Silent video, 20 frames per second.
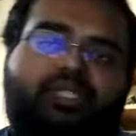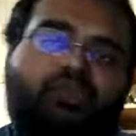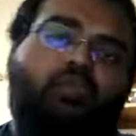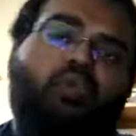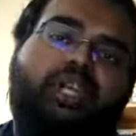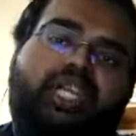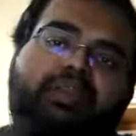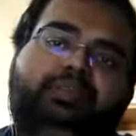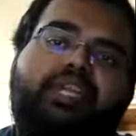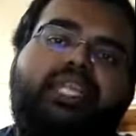
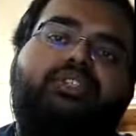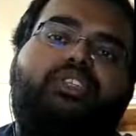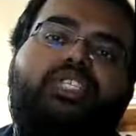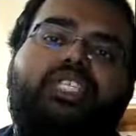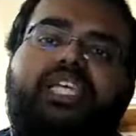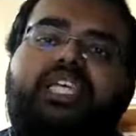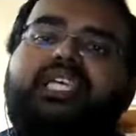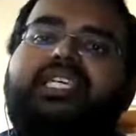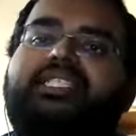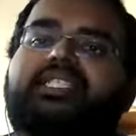What he means to
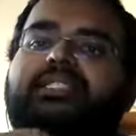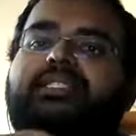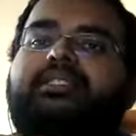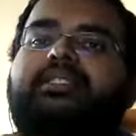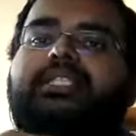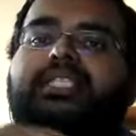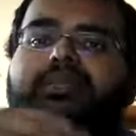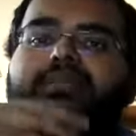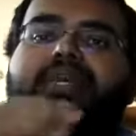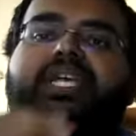say is the
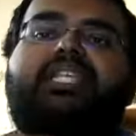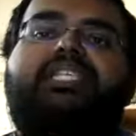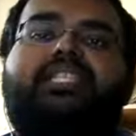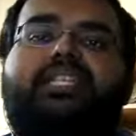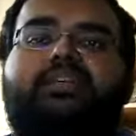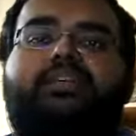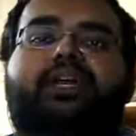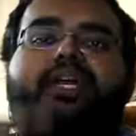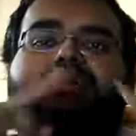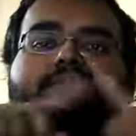space
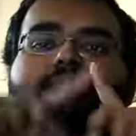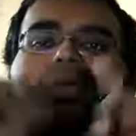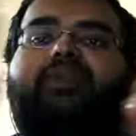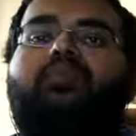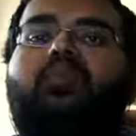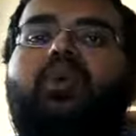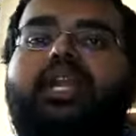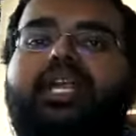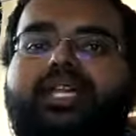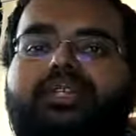required by
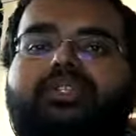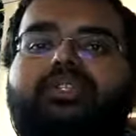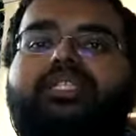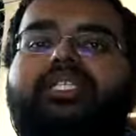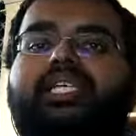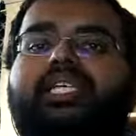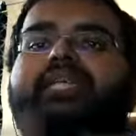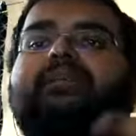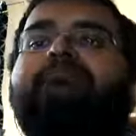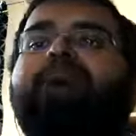one SoC,